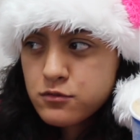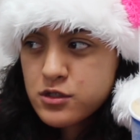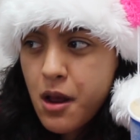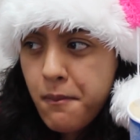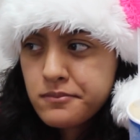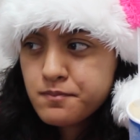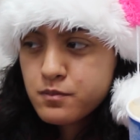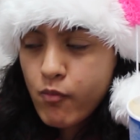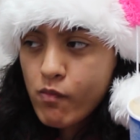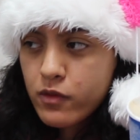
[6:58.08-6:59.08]
When
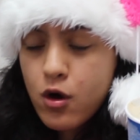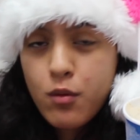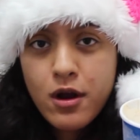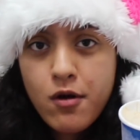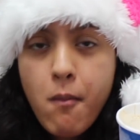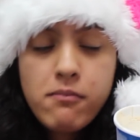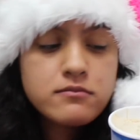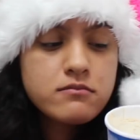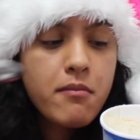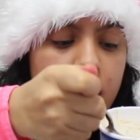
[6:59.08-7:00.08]
I'm home alone
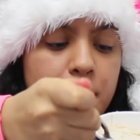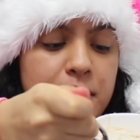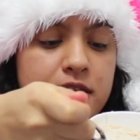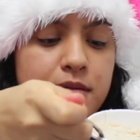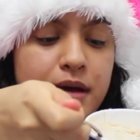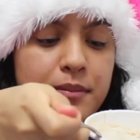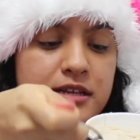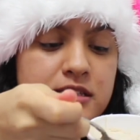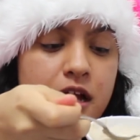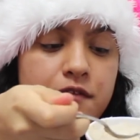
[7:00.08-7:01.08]
and I'm eating by
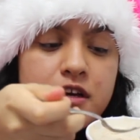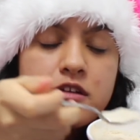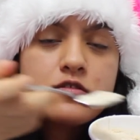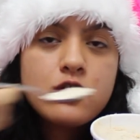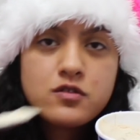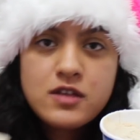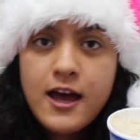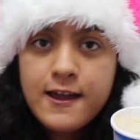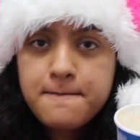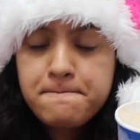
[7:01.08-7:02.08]
myself, it's so
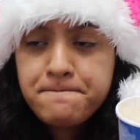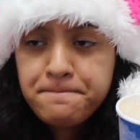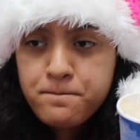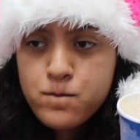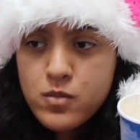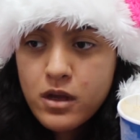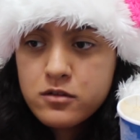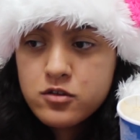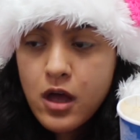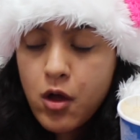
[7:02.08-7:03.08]
sad.
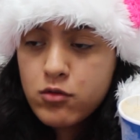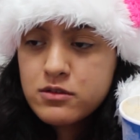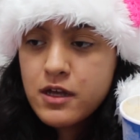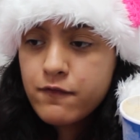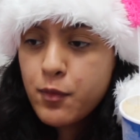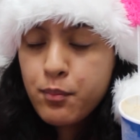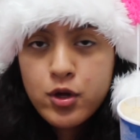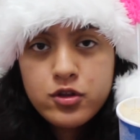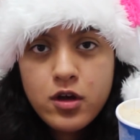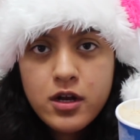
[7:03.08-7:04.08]
So I always have to
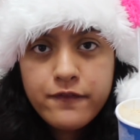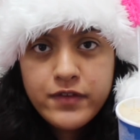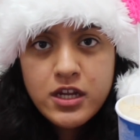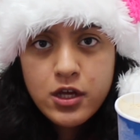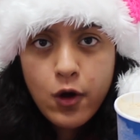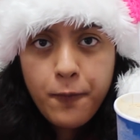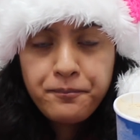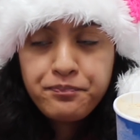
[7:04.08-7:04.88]
put on a video.